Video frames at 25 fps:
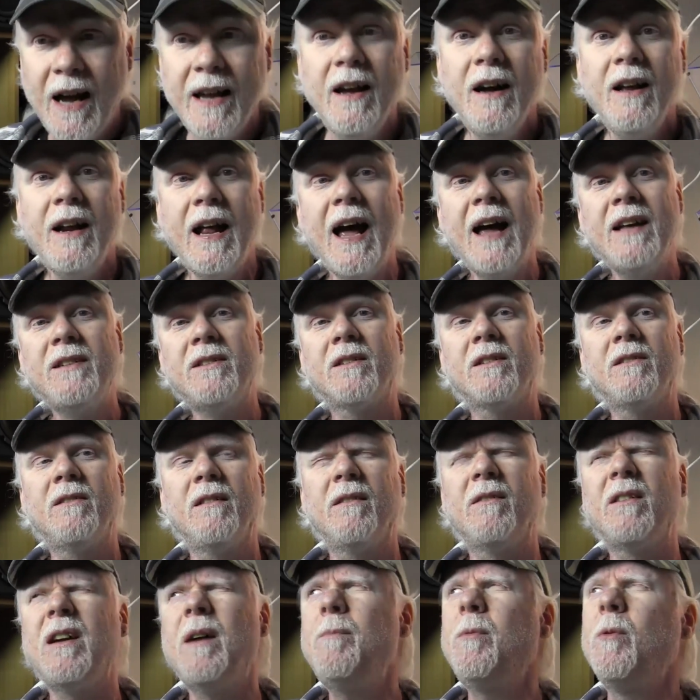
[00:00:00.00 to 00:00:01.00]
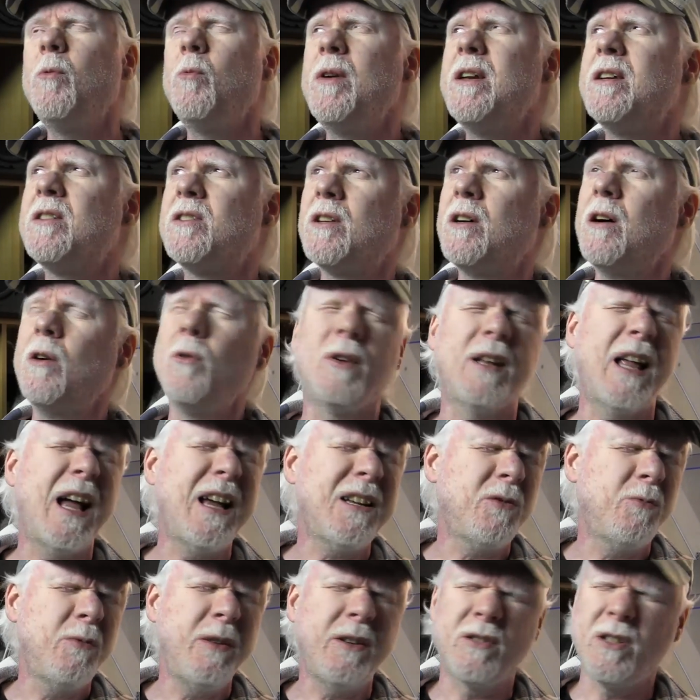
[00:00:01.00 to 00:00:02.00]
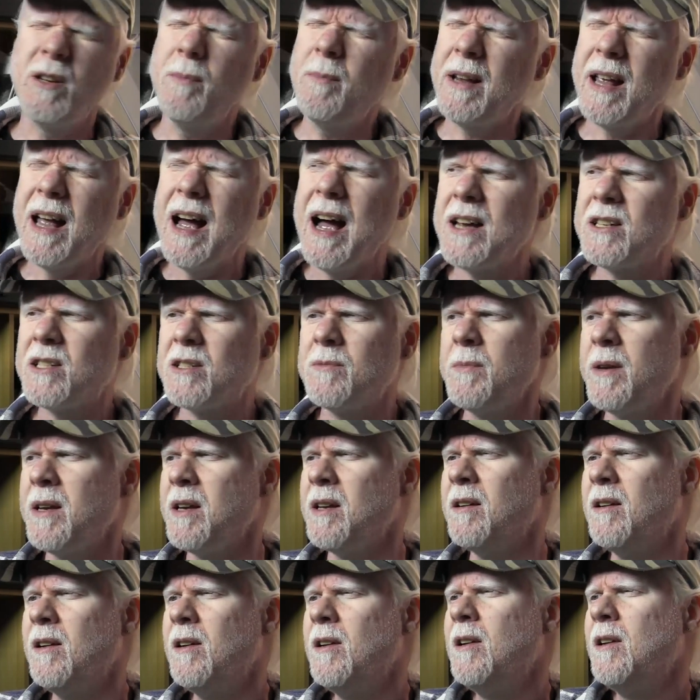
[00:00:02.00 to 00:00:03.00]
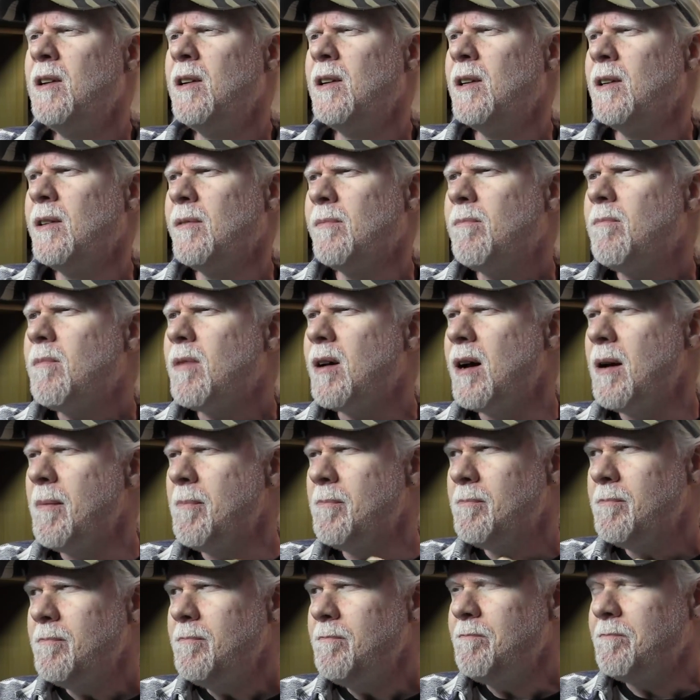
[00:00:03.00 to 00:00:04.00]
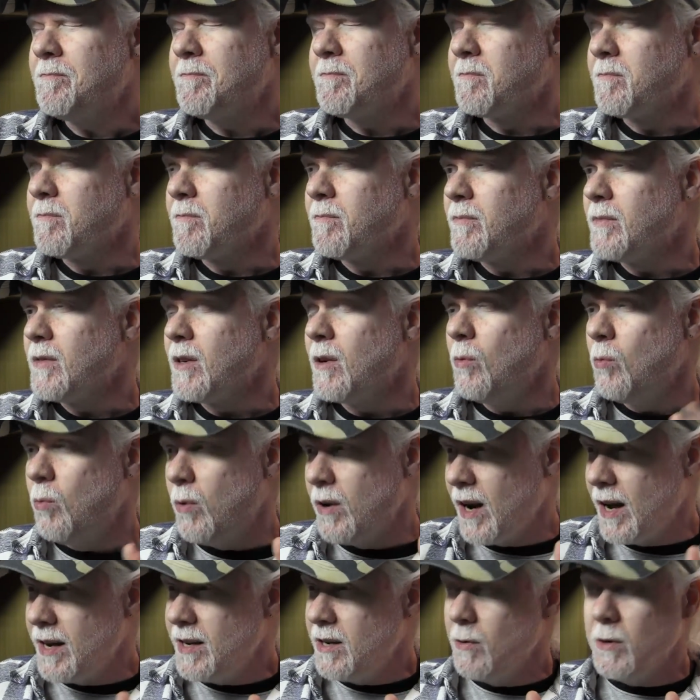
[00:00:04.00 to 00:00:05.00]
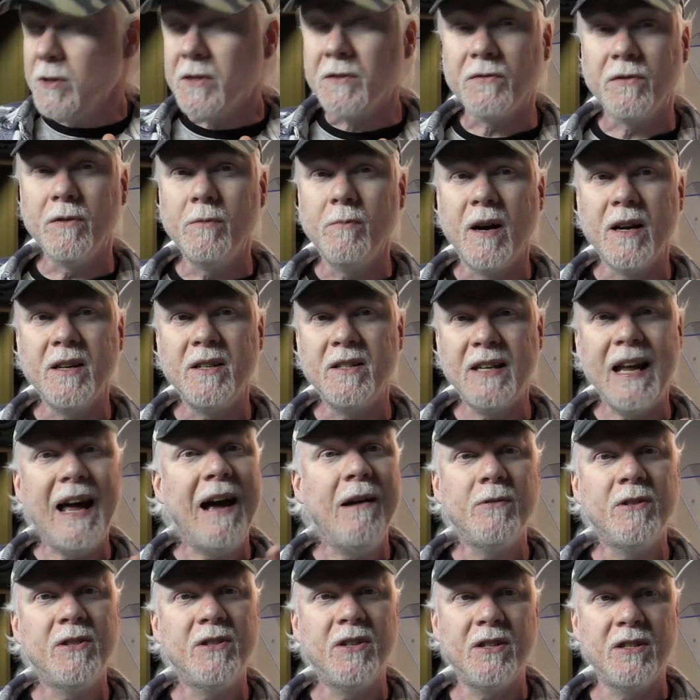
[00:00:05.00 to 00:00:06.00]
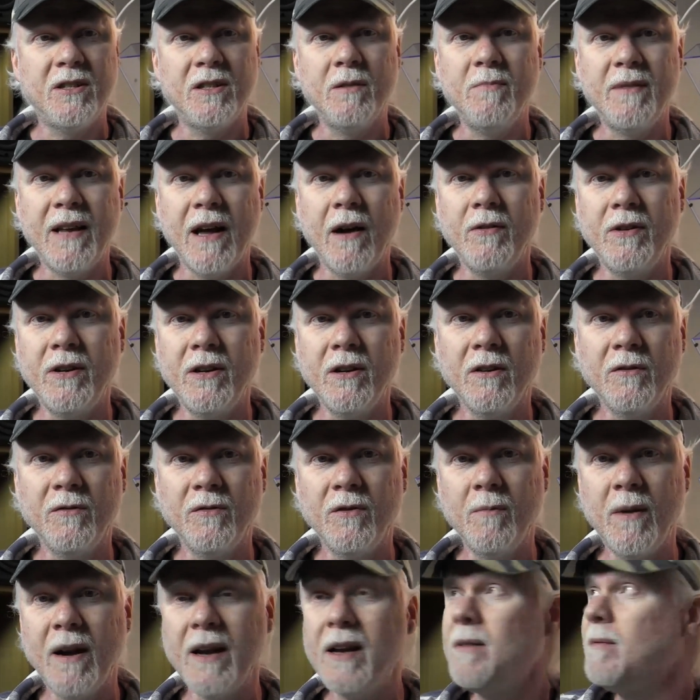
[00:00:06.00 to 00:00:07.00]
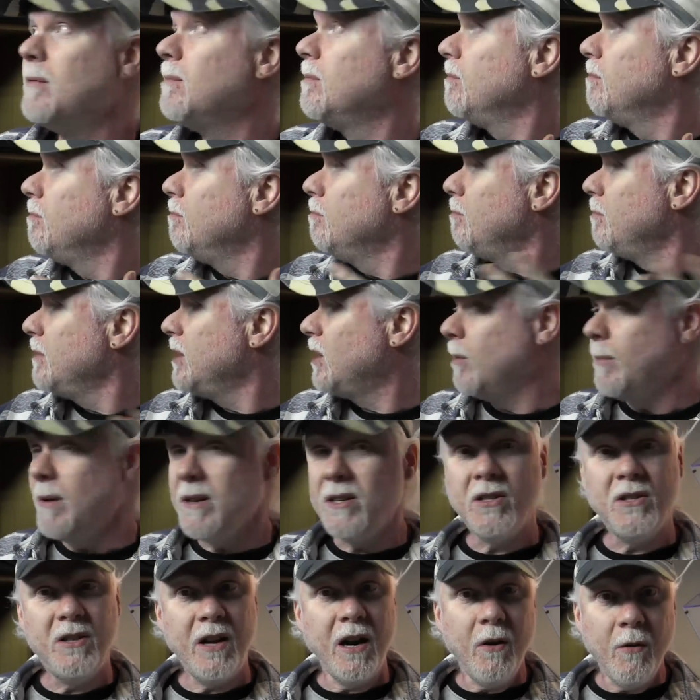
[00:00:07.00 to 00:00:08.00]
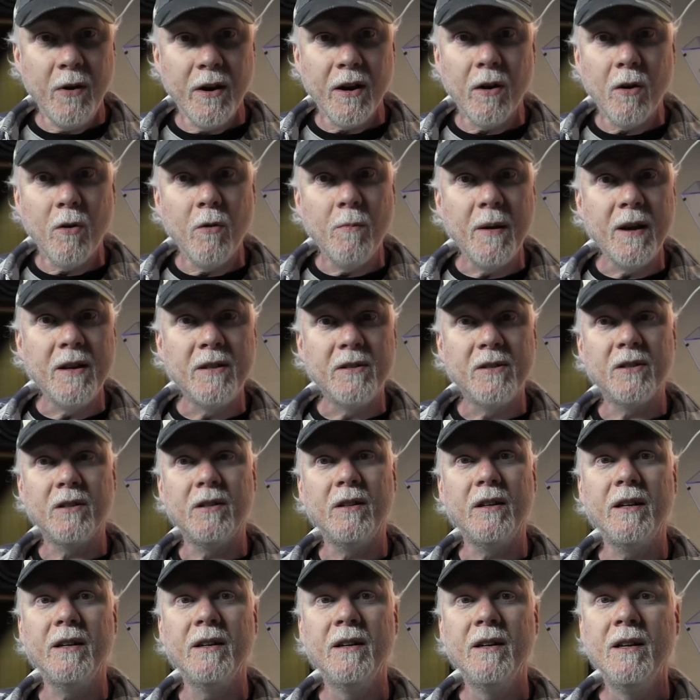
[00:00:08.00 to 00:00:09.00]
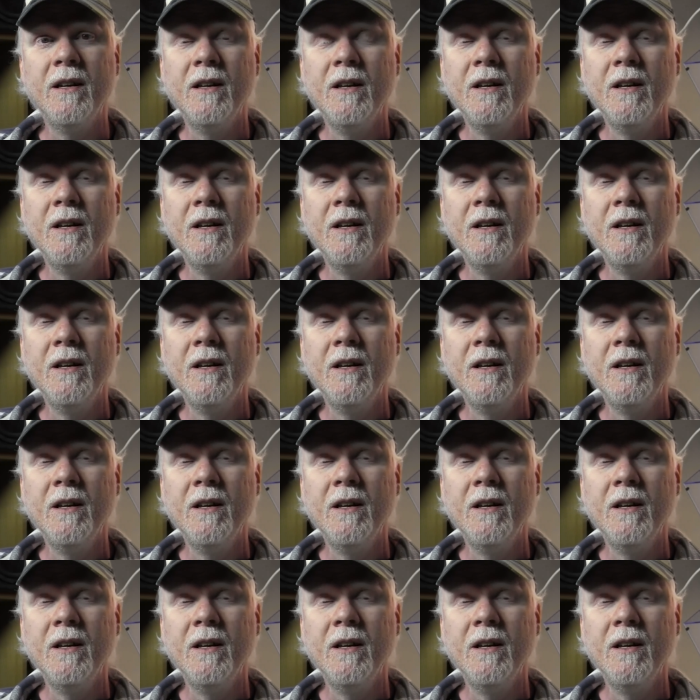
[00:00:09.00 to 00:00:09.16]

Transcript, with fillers: I got asked a couple weeks ago or last week, somebody asked me um, what I use for my sound system down here, for my you know, my stereo basically.